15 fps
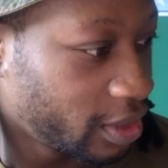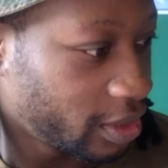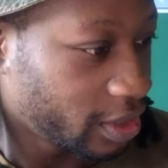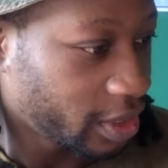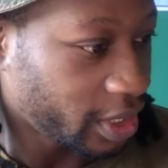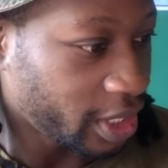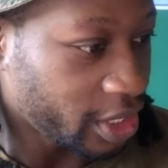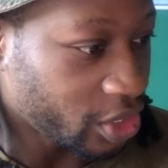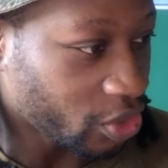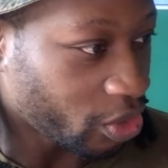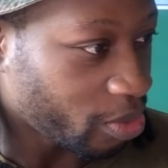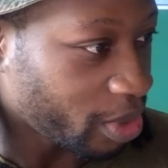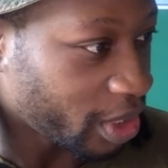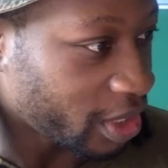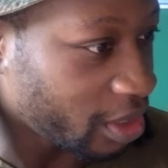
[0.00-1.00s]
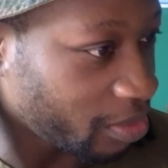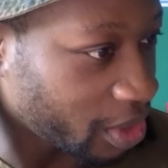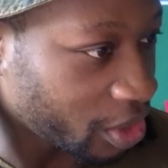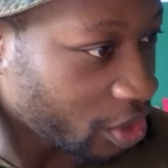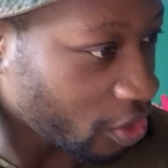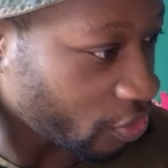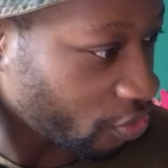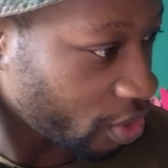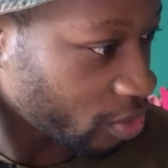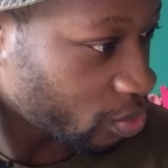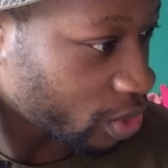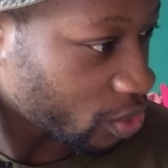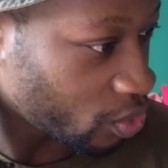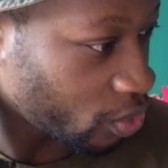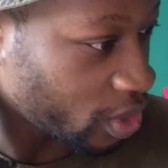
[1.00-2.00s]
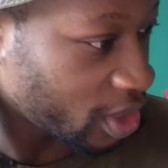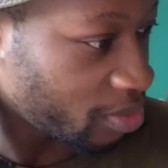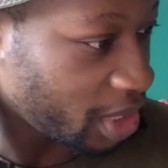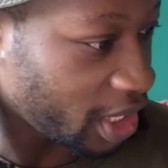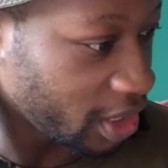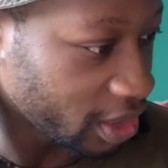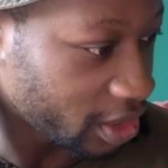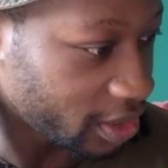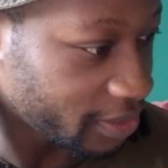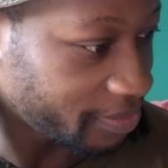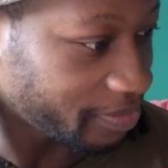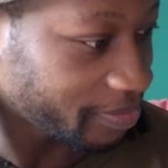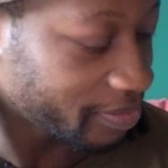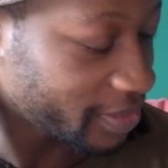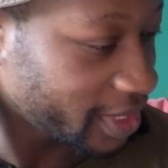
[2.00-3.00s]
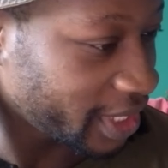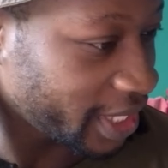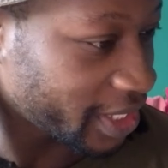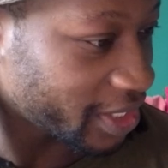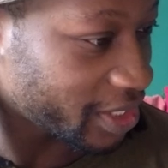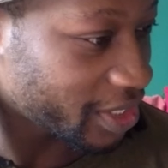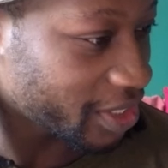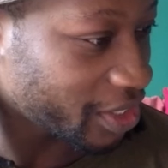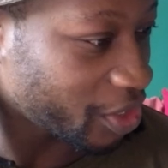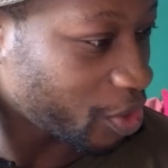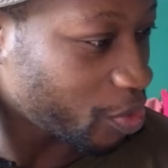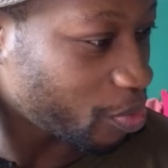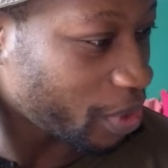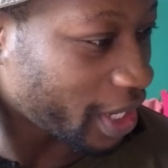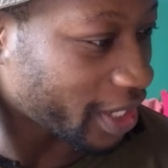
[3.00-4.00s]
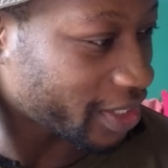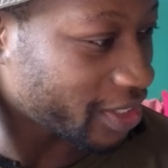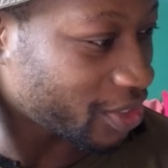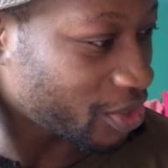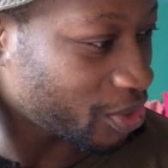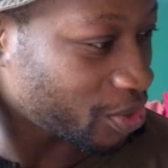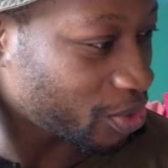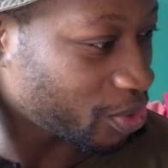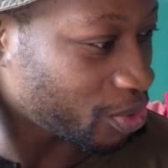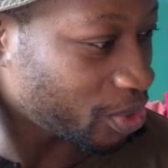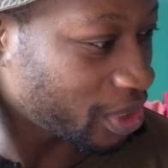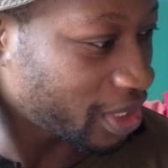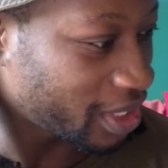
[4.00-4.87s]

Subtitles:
Okay, sorry about that. My girlfriend was calling me. Let's go back to,